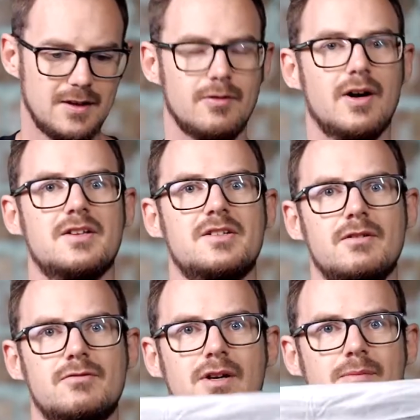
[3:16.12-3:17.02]
Right, so
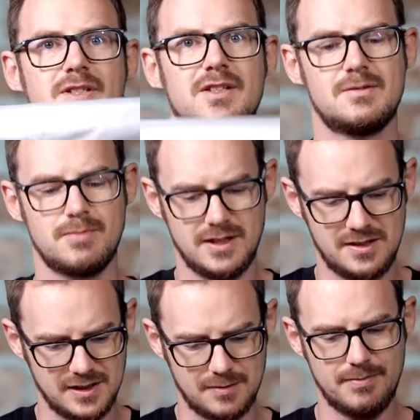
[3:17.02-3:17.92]
it's wrapped in this
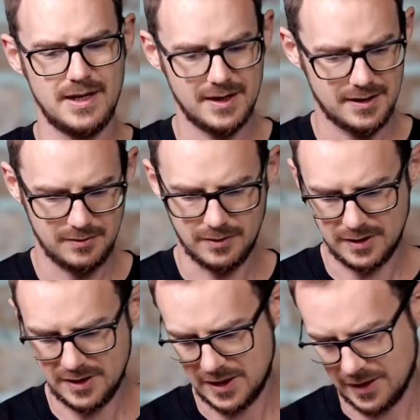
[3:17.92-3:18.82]
plastic bag. We're
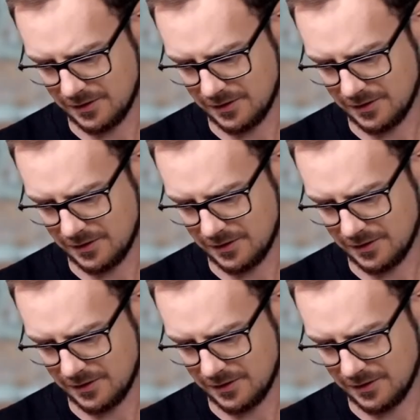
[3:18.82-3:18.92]
going to take